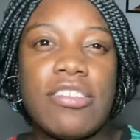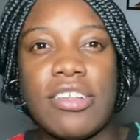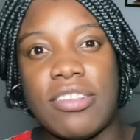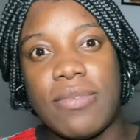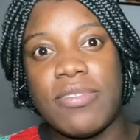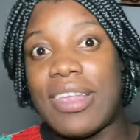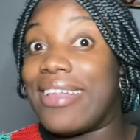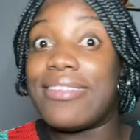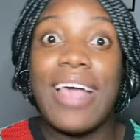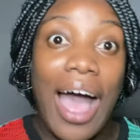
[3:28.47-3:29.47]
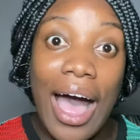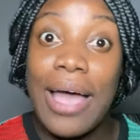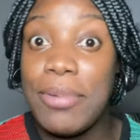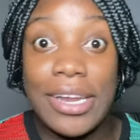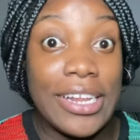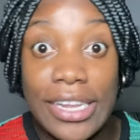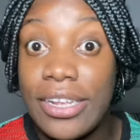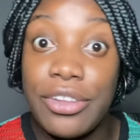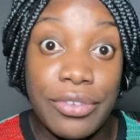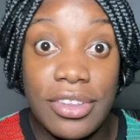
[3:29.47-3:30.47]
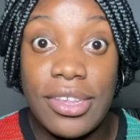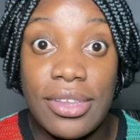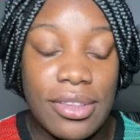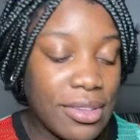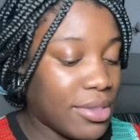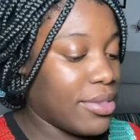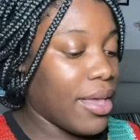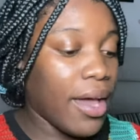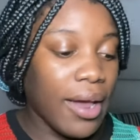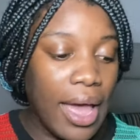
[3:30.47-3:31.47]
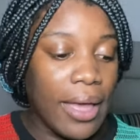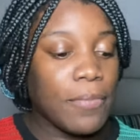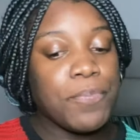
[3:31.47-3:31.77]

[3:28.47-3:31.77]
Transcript: and some cents. I'm going to link the receipts. All right.